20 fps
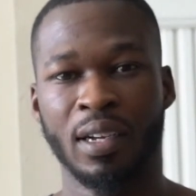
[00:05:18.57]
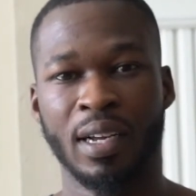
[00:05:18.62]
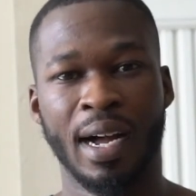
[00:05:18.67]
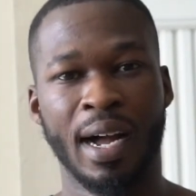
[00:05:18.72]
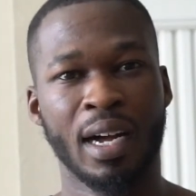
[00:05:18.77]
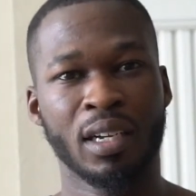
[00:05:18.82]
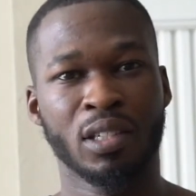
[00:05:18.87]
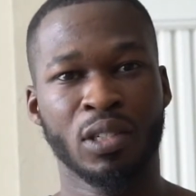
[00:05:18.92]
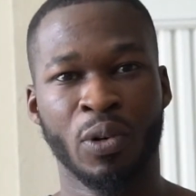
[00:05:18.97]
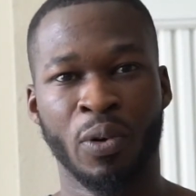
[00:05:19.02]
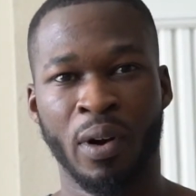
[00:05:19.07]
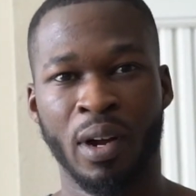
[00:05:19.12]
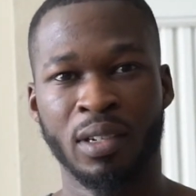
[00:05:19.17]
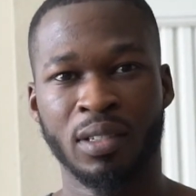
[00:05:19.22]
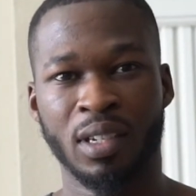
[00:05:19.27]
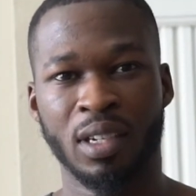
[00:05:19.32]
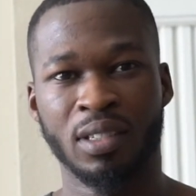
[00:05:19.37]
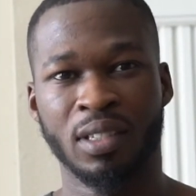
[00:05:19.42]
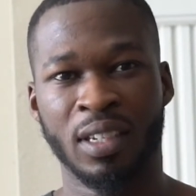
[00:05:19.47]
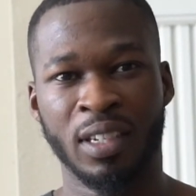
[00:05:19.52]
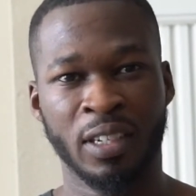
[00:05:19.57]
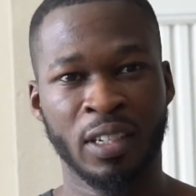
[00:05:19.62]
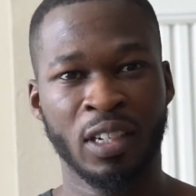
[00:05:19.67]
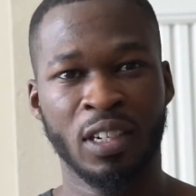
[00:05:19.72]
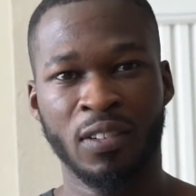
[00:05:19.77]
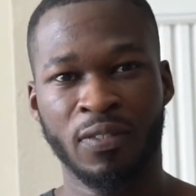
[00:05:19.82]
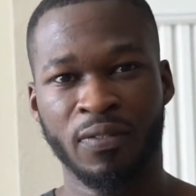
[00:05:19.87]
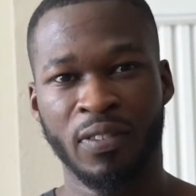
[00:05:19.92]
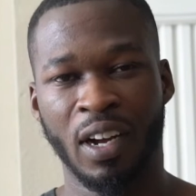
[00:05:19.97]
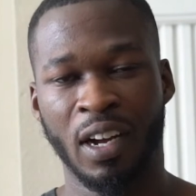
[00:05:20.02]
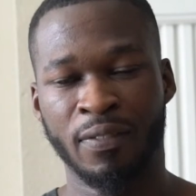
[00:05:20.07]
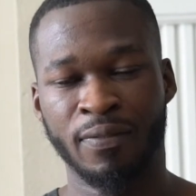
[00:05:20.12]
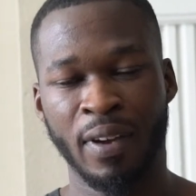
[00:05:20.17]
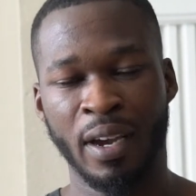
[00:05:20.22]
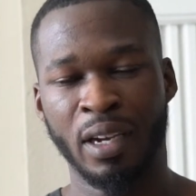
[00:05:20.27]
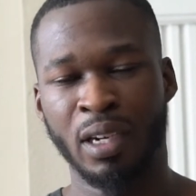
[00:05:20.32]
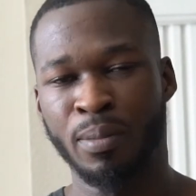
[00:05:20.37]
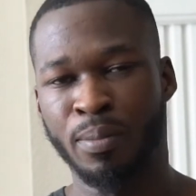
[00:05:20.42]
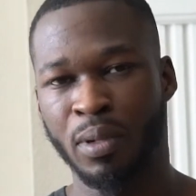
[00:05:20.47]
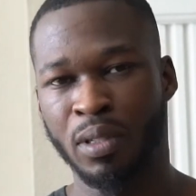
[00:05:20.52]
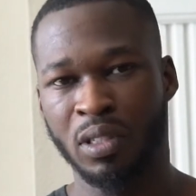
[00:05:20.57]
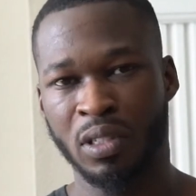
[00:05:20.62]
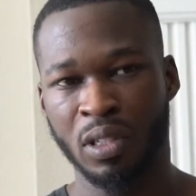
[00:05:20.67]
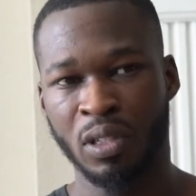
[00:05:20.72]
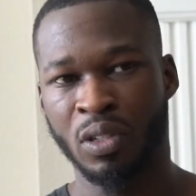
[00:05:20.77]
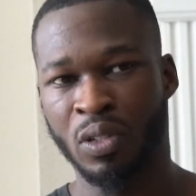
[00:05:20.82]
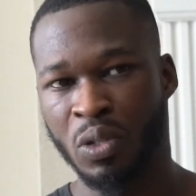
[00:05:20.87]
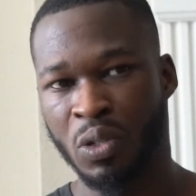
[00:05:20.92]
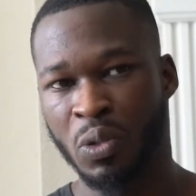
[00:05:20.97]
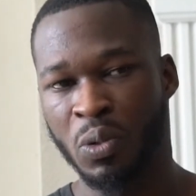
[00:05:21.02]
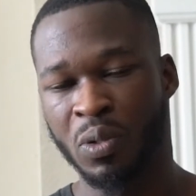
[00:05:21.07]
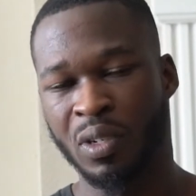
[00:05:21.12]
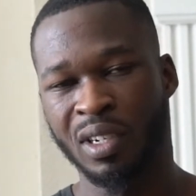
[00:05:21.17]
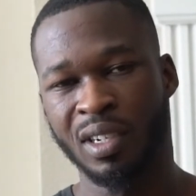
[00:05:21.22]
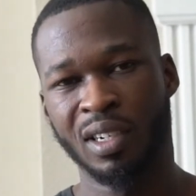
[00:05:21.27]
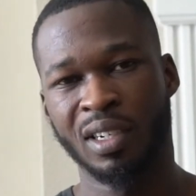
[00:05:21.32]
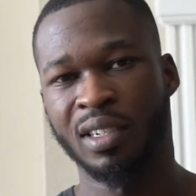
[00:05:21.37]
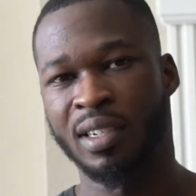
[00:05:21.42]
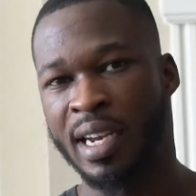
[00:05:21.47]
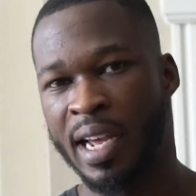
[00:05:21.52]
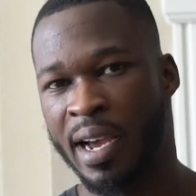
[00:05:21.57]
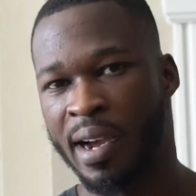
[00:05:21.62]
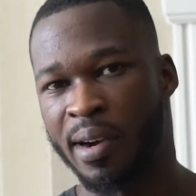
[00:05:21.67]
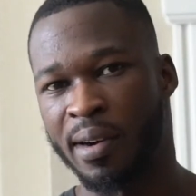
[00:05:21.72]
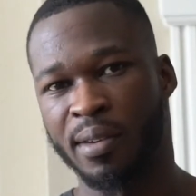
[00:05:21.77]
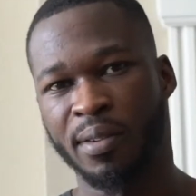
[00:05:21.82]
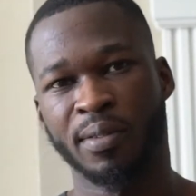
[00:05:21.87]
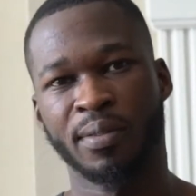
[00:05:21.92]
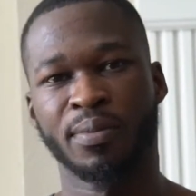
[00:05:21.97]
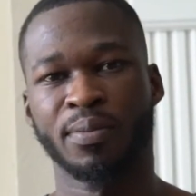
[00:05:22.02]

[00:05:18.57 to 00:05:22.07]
God's grace is a gift available to you now.